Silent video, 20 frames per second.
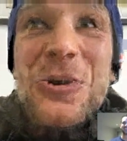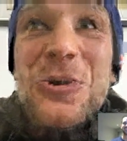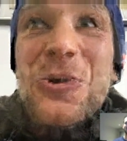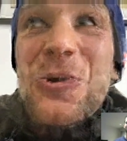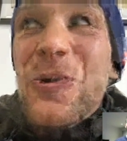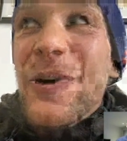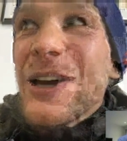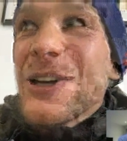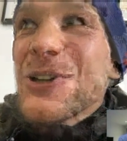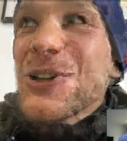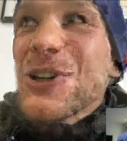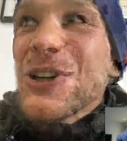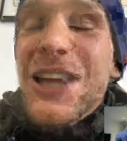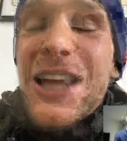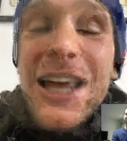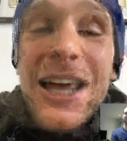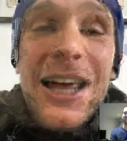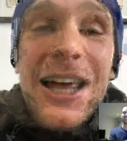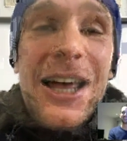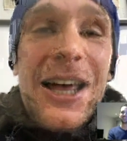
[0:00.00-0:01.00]
question.
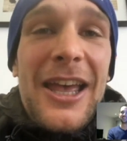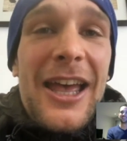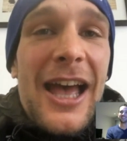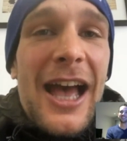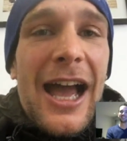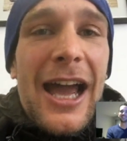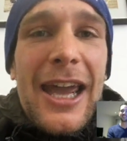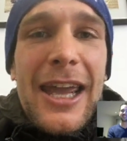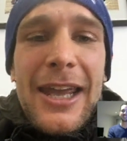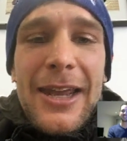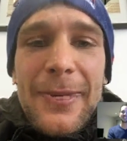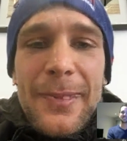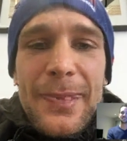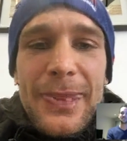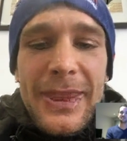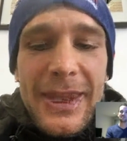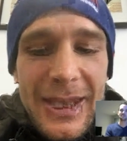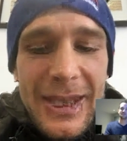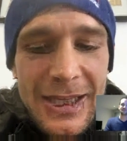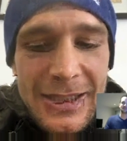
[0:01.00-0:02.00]
I
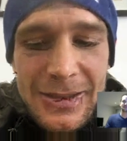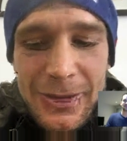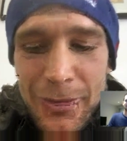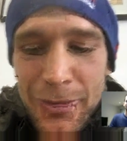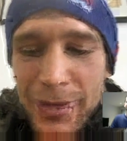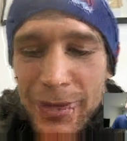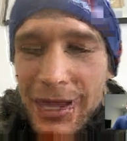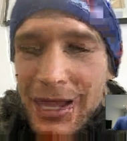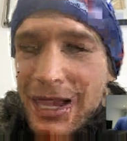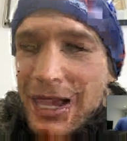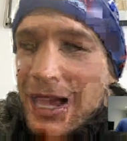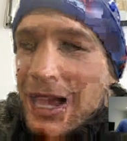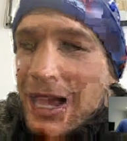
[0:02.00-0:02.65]
Here's the thing.